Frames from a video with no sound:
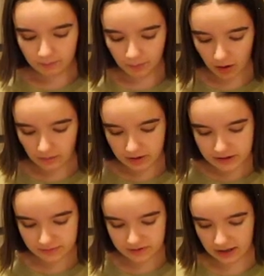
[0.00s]
bought me
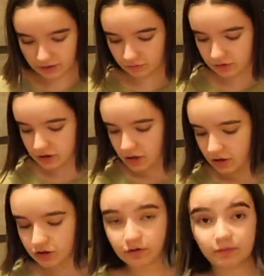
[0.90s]
some sandals,
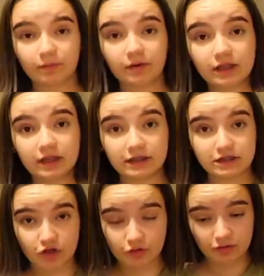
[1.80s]
so I'm gonna bring these
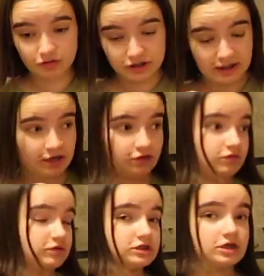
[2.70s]
cute little
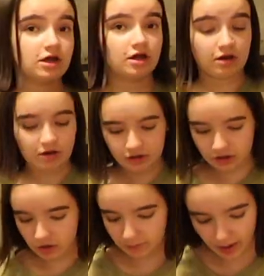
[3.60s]
sandals,
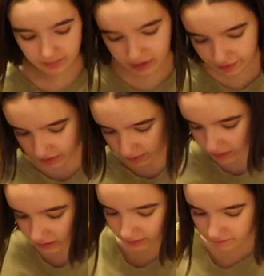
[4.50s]
you know, but I'm
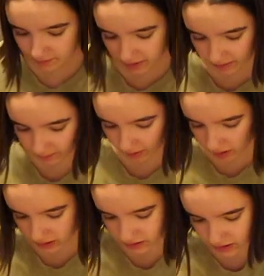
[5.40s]
gonna leave them in the
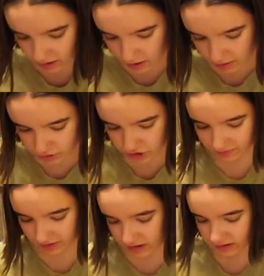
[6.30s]
box just
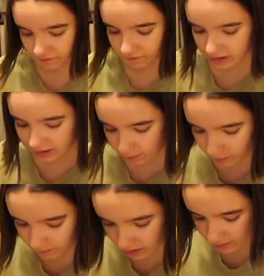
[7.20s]
because I feel like that
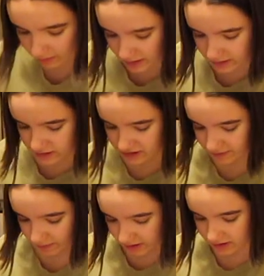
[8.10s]
would minimize the
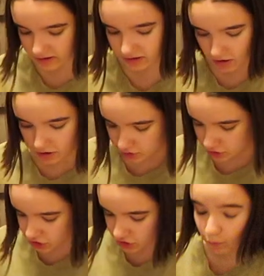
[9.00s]
space
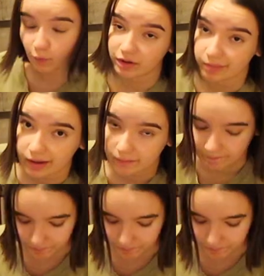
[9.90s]
just a wee bit,